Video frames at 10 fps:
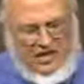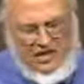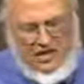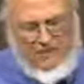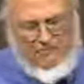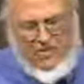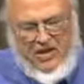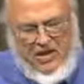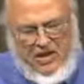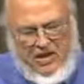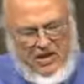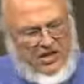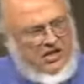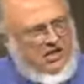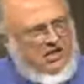Can
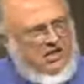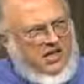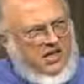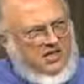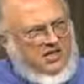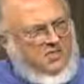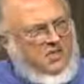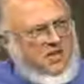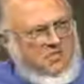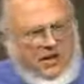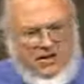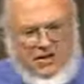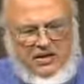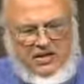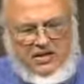you tell us something
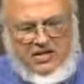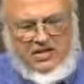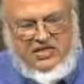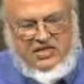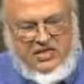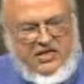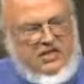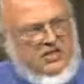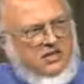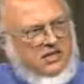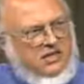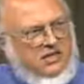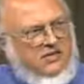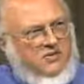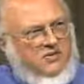about the extent
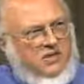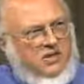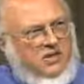of